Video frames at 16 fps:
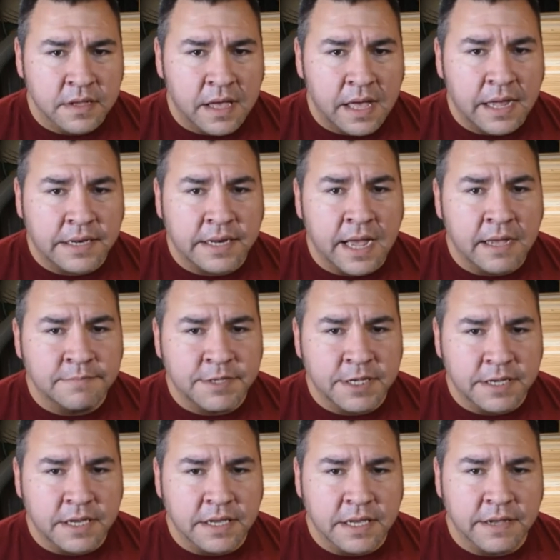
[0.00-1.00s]
at times
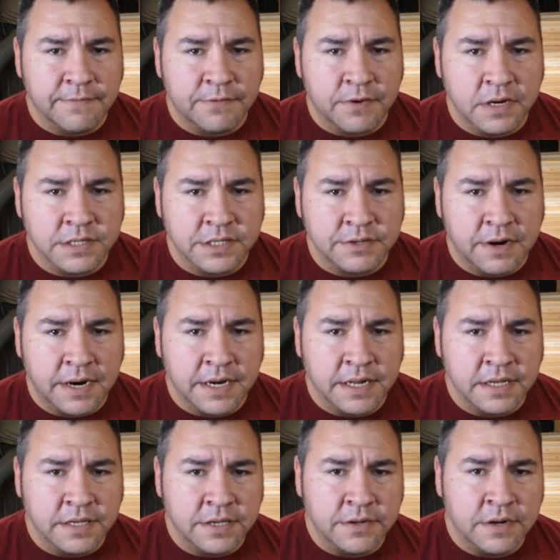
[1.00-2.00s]
it can get frustrating, the